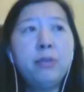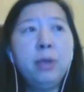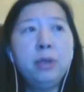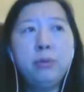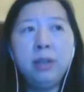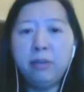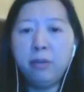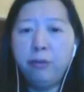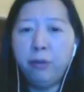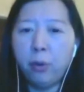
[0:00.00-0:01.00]
3 to
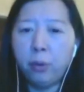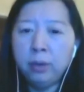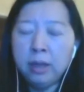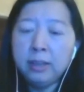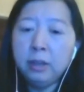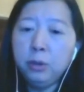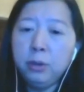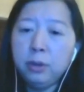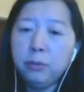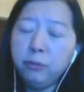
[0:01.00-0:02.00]
level 4, then
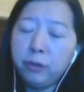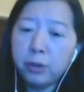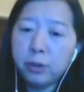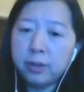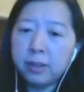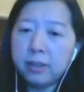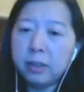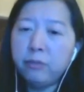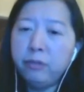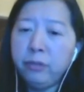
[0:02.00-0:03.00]
your virtual
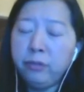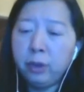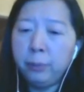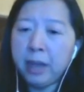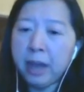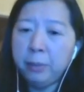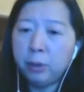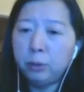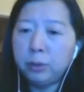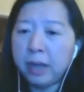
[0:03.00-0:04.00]
assistant will be
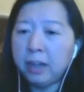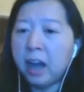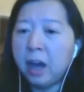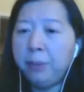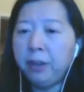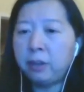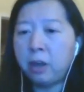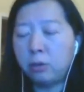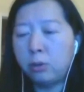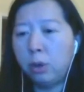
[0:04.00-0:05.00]
able to take complete
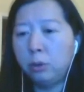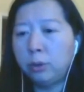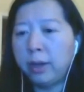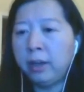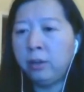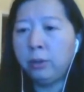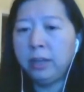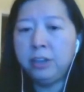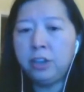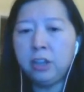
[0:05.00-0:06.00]
control to handle
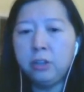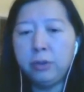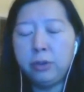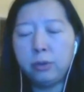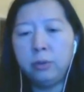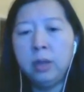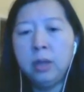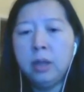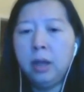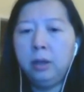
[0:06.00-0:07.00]
each individual
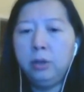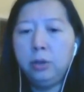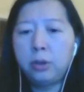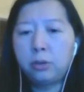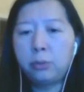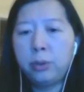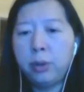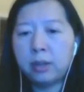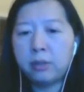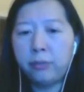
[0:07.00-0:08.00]
user's
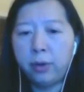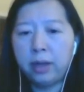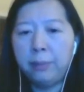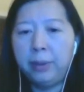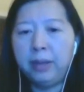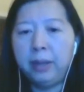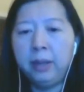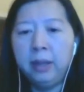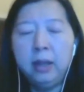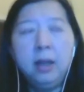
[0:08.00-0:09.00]
request for a
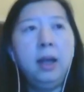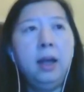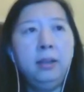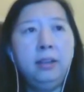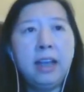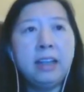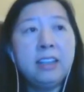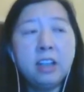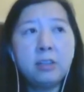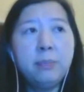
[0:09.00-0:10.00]
company. That
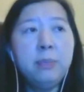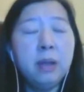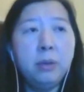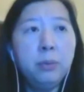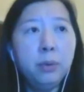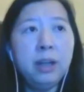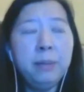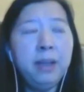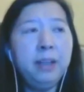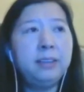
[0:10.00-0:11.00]
just really
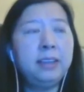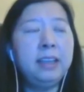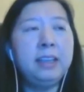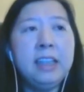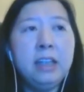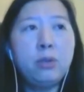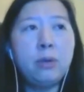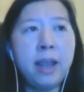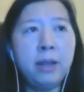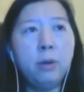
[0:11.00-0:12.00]
means it needs to
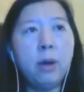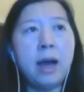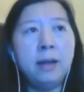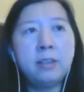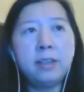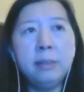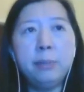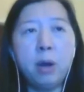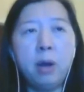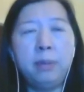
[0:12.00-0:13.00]
handle unseen
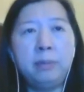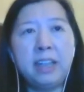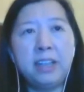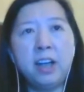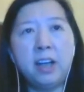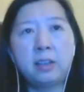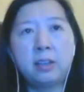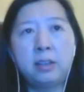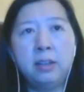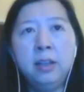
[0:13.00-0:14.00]
problems and
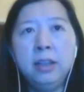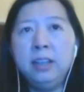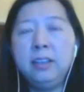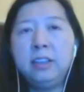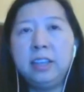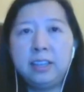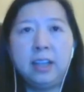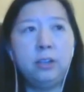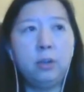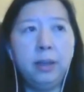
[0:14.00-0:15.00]
tasks in the
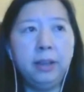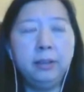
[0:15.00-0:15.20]
design domain